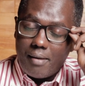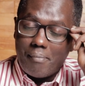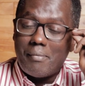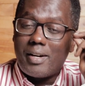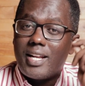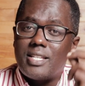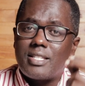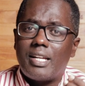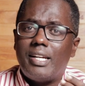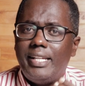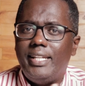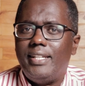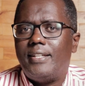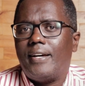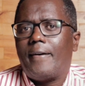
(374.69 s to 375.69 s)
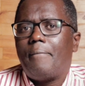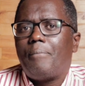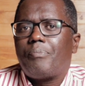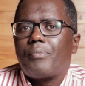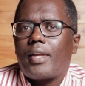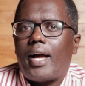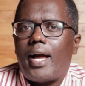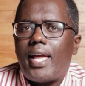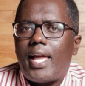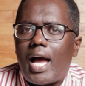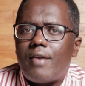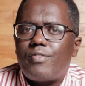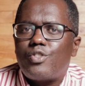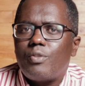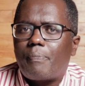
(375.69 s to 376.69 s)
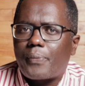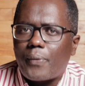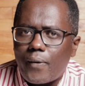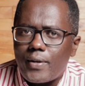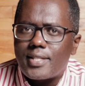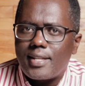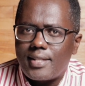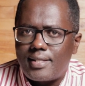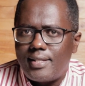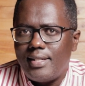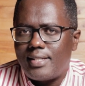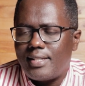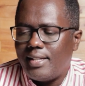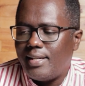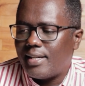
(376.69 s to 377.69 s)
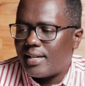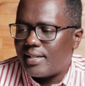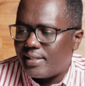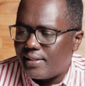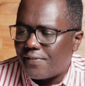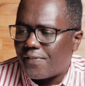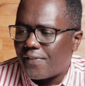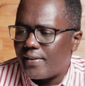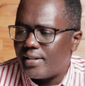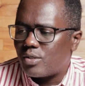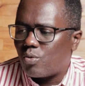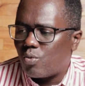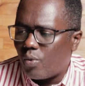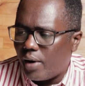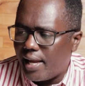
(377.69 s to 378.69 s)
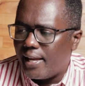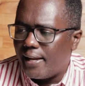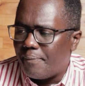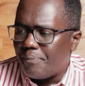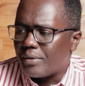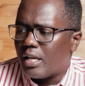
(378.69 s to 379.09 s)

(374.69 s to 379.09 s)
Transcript: But as a leader, I have to process it in a different way.